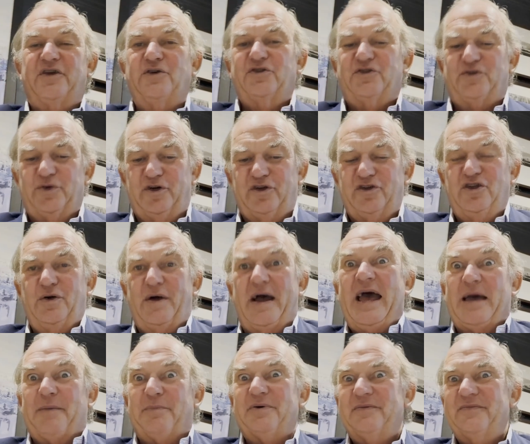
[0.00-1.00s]
to our new
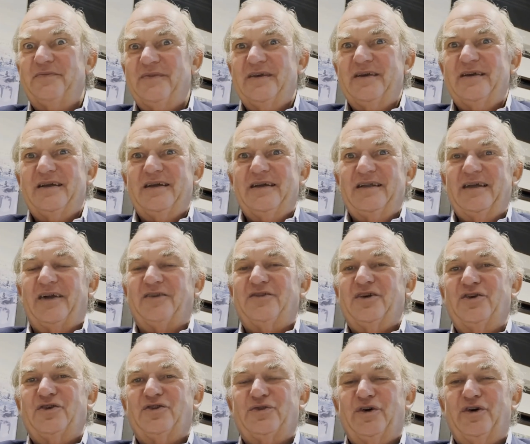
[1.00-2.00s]
app, a
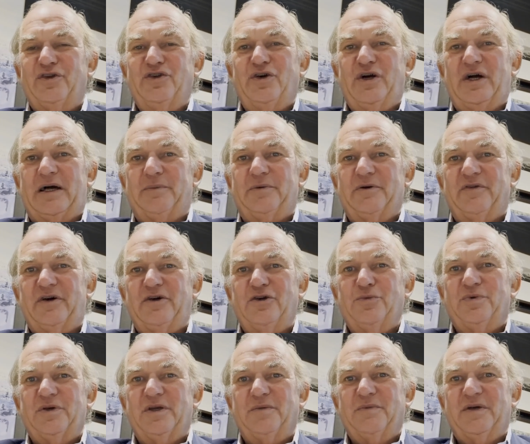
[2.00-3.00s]
toast to our new app of
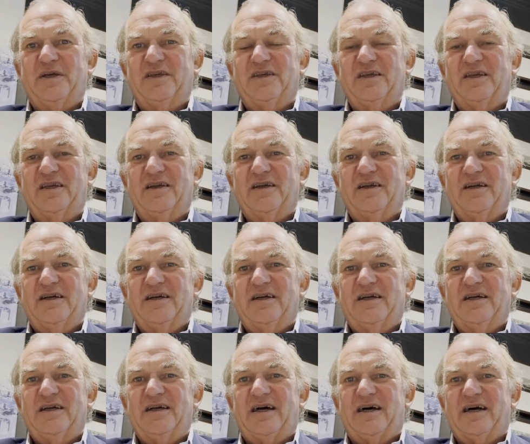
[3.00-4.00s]
hoping making
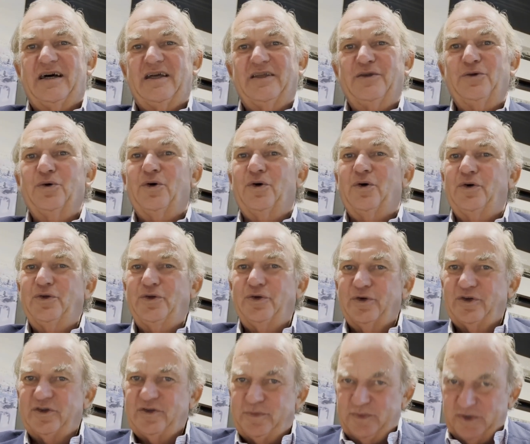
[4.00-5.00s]
your
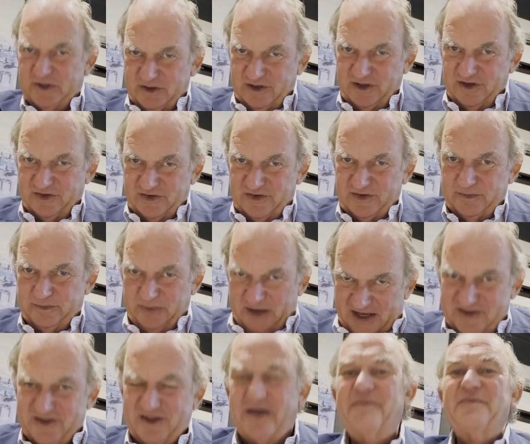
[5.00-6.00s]
experience
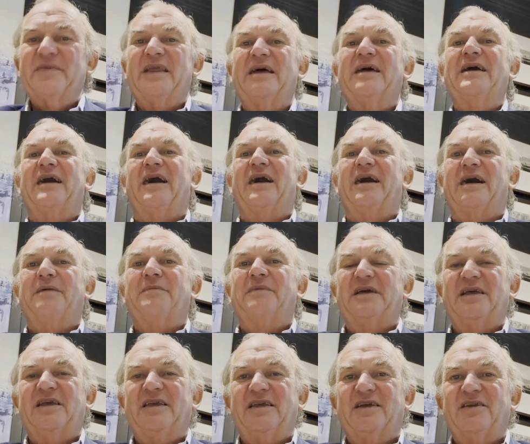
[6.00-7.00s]
better,
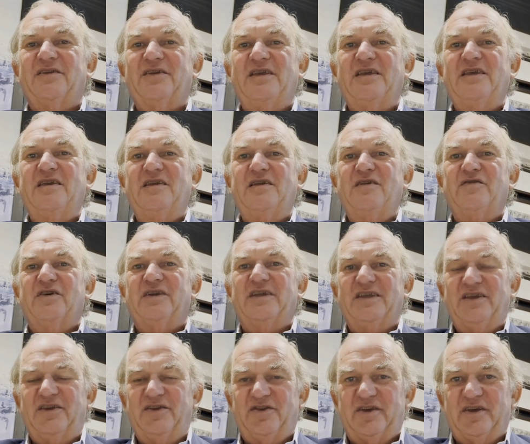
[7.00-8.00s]
making it even
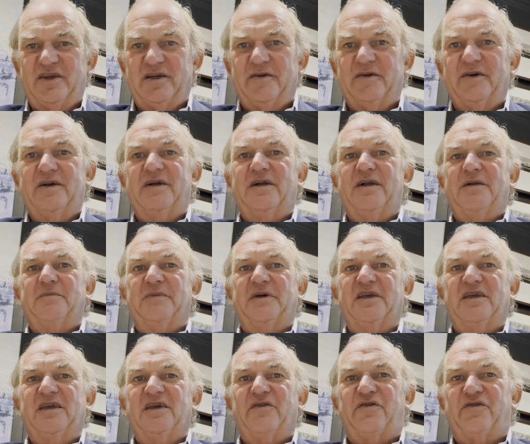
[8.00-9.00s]
easier,
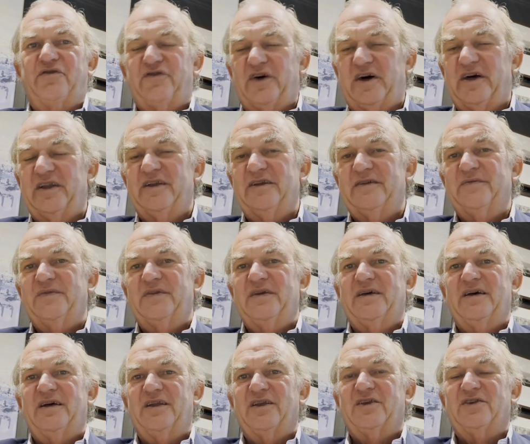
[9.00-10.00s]
making it fun
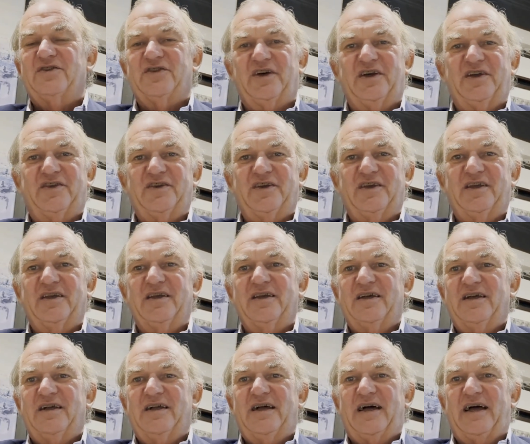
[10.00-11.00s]
and exciting,
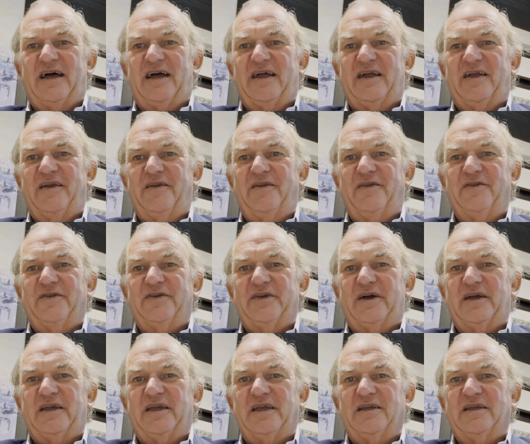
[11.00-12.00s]
and
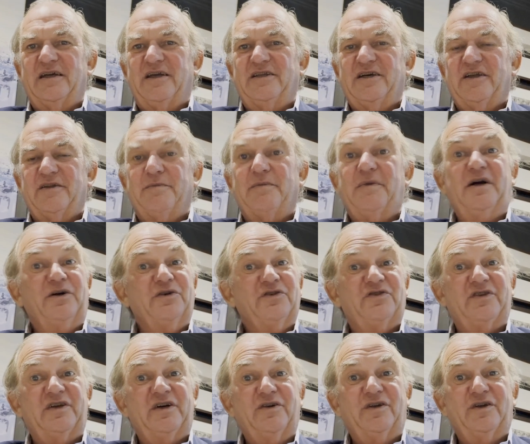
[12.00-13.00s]
another
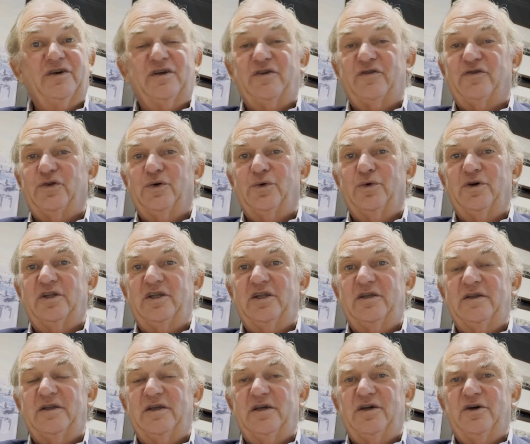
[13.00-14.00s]
milestone going forward
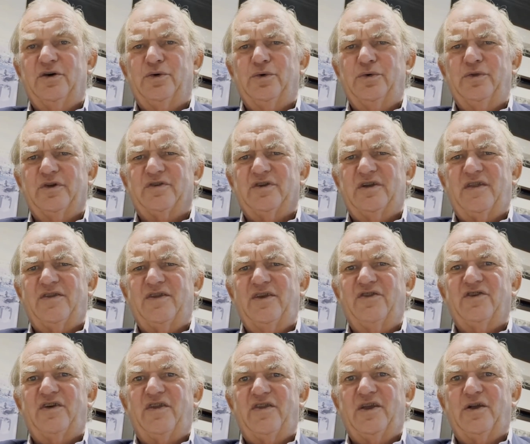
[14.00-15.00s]
in all the great
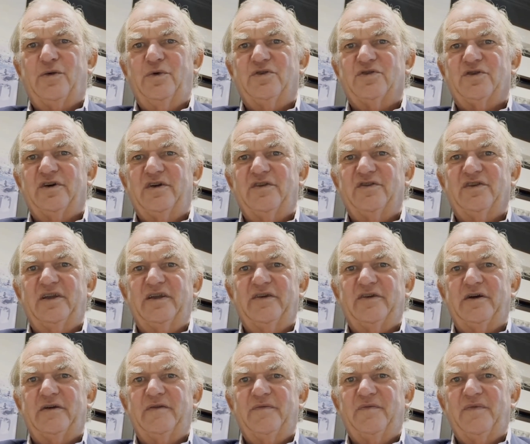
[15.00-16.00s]
things I think we try and
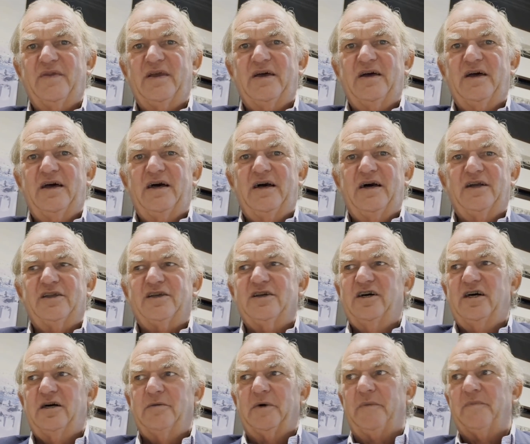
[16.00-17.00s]
deliver at
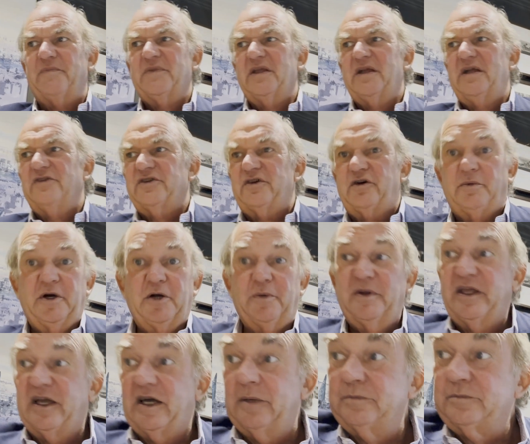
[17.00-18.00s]
Karma. So I'm
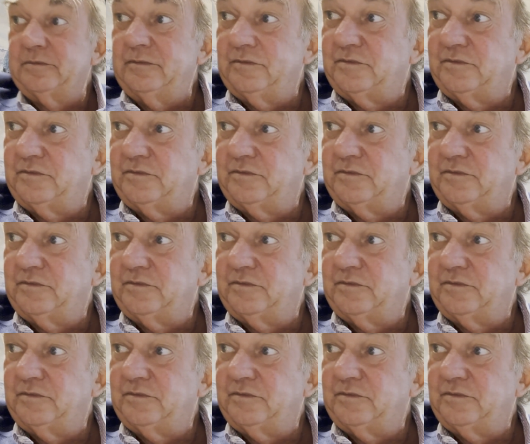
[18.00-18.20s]
opening up